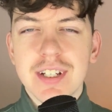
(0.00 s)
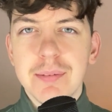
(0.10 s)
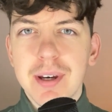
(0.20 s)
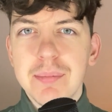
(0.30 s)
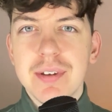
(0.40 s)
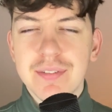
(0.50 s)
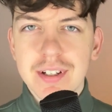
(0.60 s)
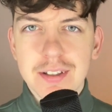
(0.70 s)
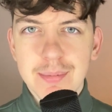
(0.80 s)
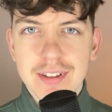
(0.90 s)
it made me
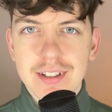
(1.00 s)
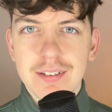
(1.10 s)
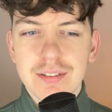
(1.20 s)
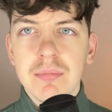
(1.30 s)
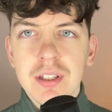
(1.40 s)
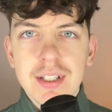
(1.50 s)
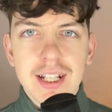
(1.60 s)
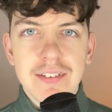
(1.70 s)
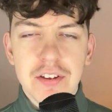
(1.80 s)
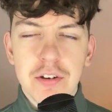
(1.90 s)
think to myself,
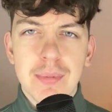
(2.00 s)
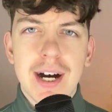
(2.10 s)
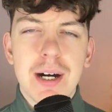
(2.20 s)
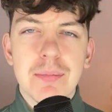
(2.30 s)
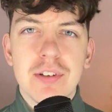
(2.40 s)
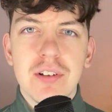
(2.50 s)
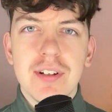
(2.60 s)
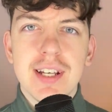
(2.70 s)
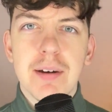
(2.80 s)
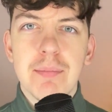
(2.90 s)
there are some
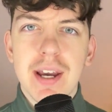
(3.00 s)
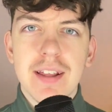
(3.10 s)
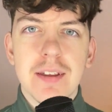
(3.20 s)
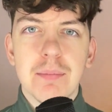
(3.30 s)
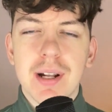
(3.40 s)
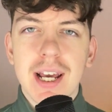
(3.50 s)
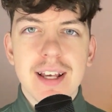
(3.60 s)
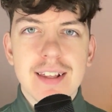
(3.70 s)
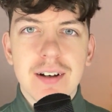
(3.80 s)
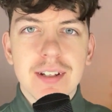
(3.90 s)
absolutely amazing
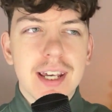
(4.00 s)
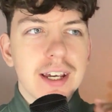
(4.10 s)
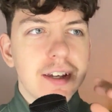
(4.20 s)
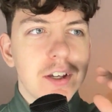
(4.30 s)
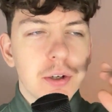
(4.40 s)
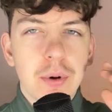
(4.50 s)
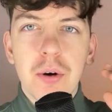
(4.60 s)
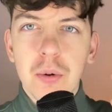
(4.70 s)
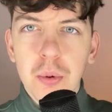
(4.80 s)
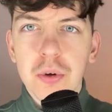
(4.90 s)
players out there who are
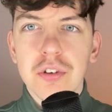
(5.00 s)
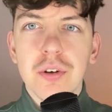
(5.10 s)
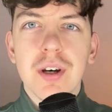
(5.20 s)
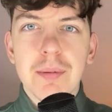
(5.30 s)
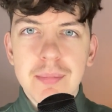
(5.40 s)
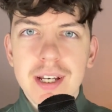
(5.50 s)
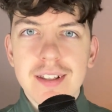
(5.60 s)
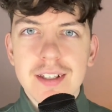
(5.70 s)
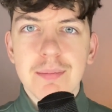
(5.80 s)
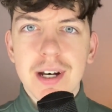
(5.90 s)
also
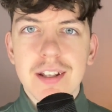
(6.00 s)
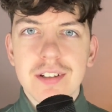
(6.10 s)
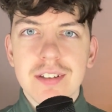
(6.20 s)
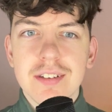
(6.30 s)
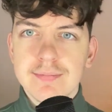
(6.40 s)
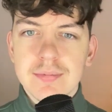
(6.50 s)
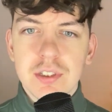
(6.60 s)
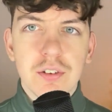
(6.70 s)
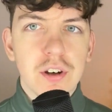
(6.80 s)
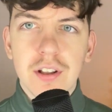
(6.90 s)
amazing managers.
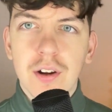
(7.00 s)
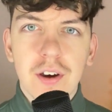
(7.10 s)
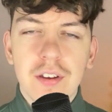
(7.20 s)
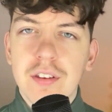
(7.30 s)
You've got the likes